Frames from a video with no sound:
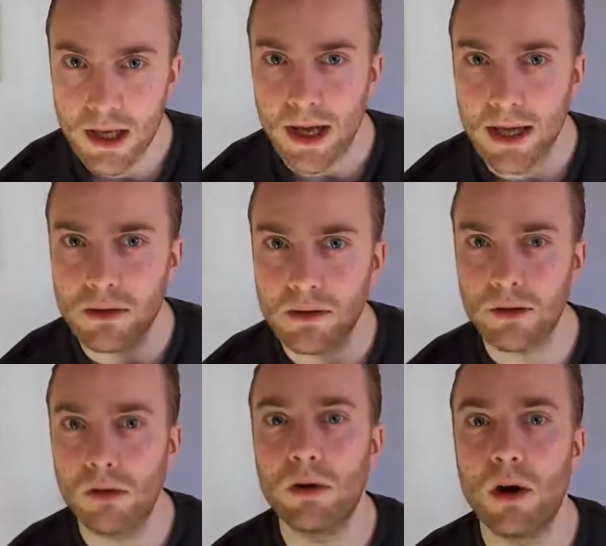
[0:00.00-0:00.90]
In
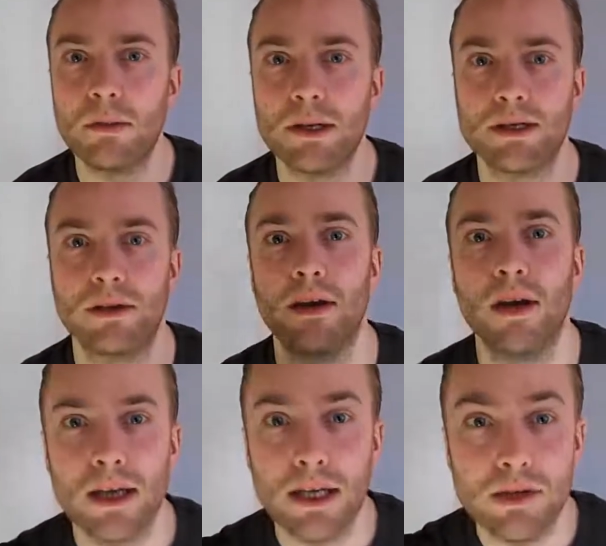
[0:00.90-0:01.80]
Control Robinson,
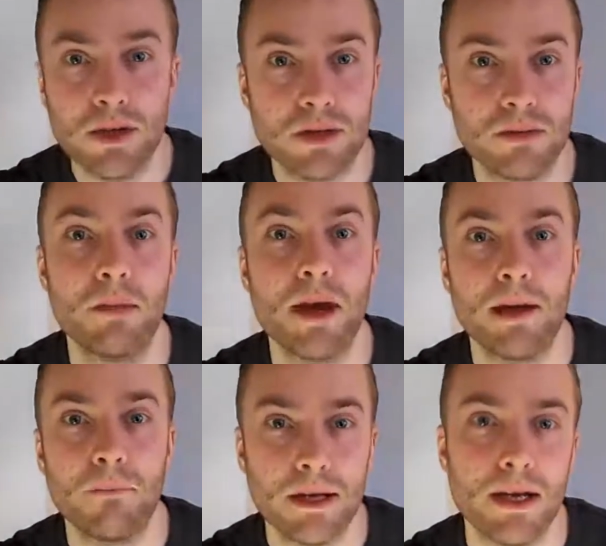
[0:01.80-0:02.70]
he just may
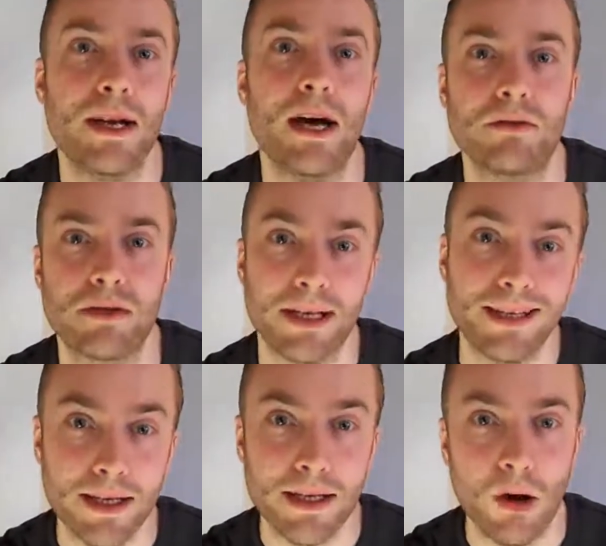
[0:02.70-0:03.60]
be announcing
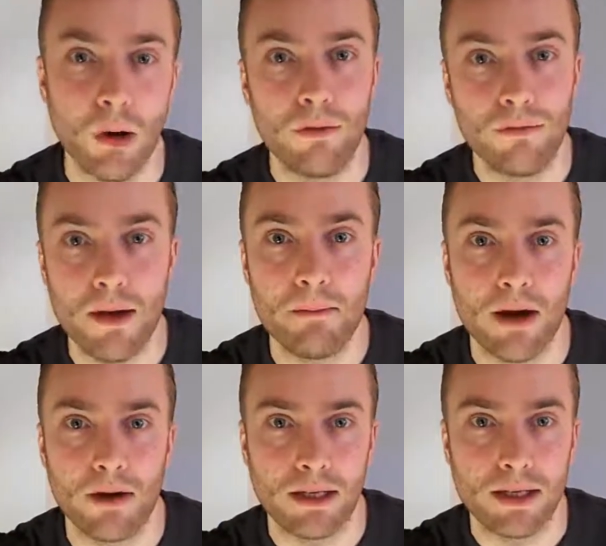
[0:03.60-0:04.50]
the North
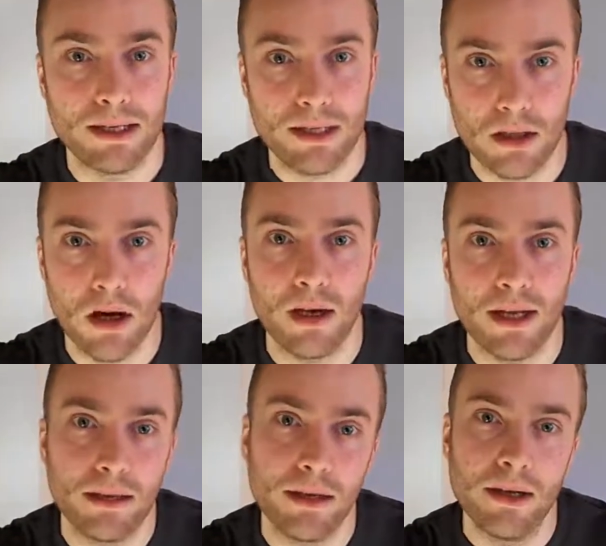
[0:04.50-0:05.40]
American Star League,